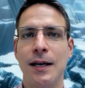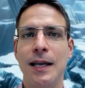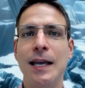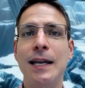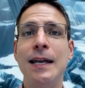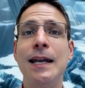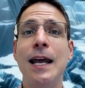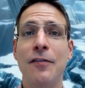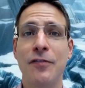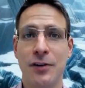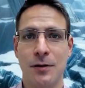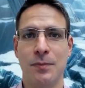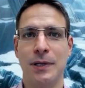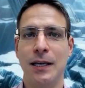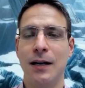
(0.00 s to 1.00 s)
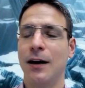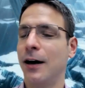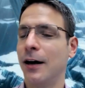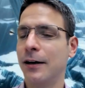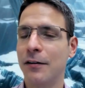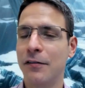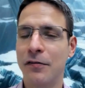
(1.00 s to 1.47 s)
inevitably,
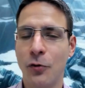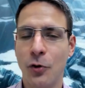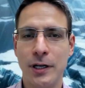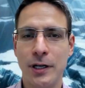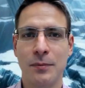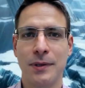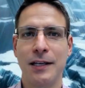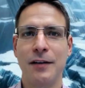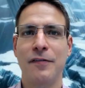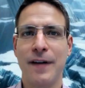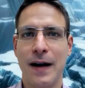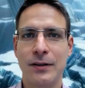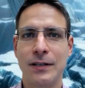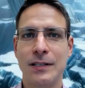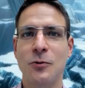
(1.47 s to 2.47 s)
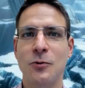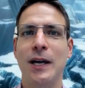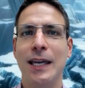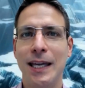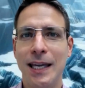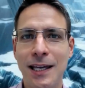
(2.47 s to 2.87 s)
unavoidably found its way